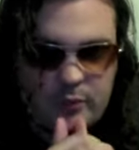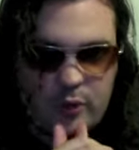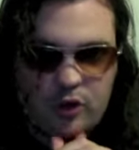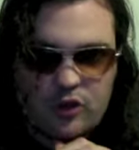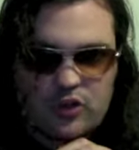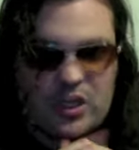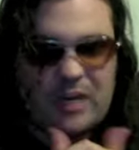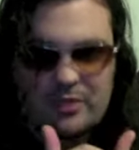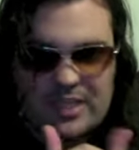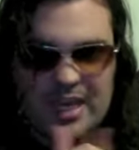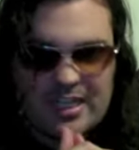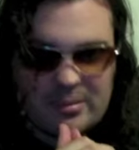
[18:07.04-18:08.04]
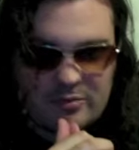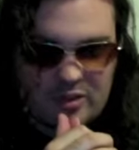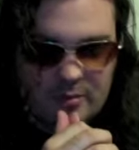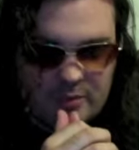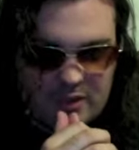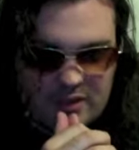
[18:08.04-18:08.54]
or trying to protect him or
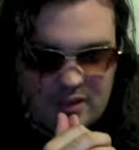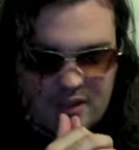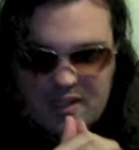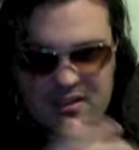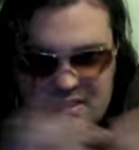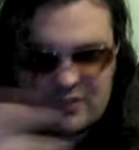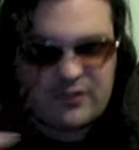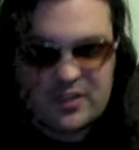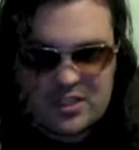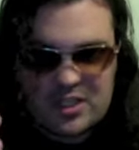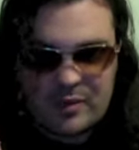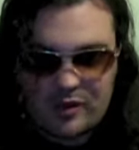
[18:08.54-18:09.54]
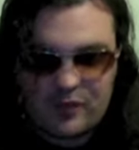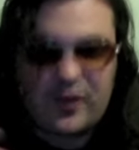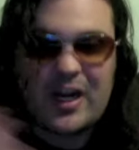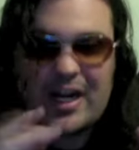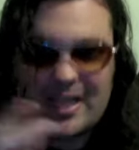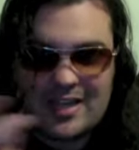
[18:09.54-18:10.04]
something. The T-Rex
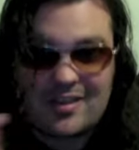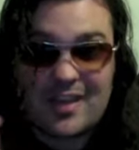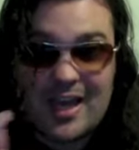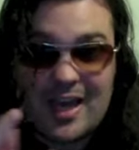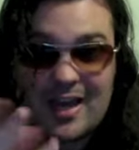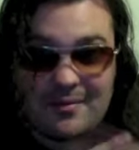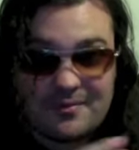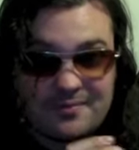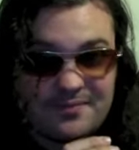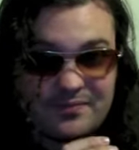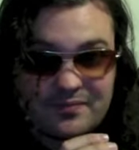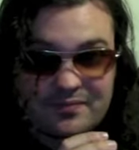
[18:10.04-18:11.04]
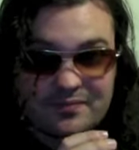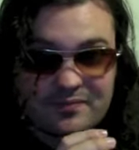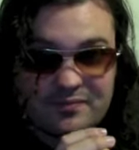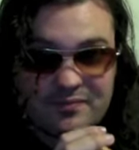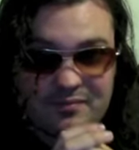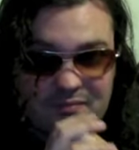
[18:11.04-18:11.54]
fighting against that,
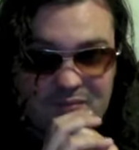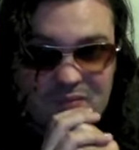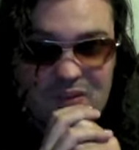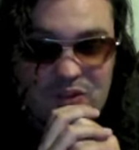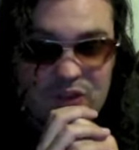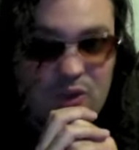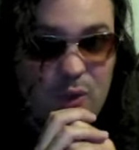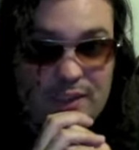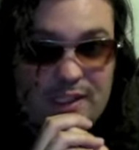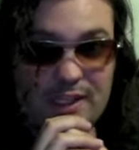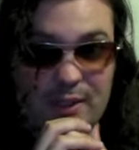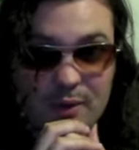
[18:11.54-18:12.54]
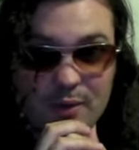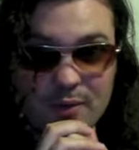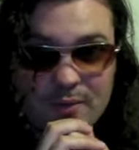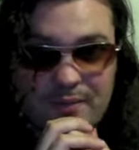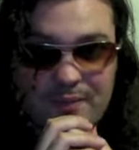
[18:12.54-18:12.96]
the golden eagle.